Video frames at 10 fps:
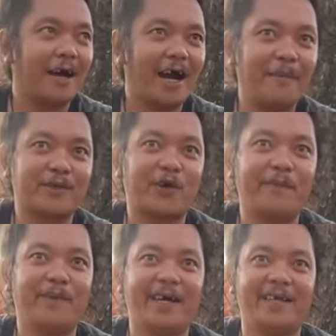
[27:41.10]
I'm a
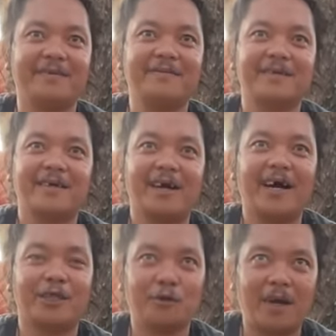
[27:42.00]
tribe man,
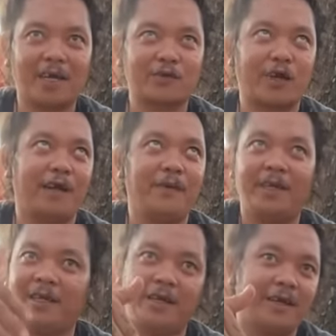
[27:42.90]
Dumaga tribe
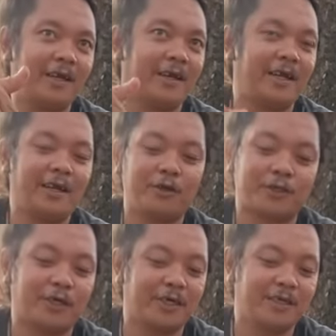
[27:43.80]
in
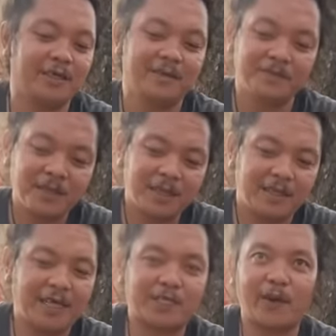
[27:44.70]
Luzon.
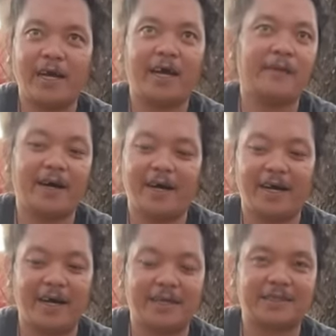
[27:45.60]
That's why I have
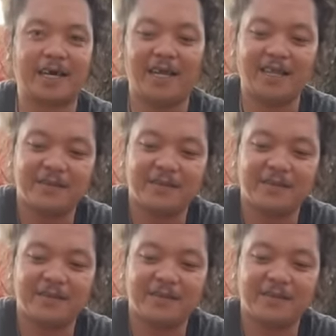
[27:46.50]
a skull.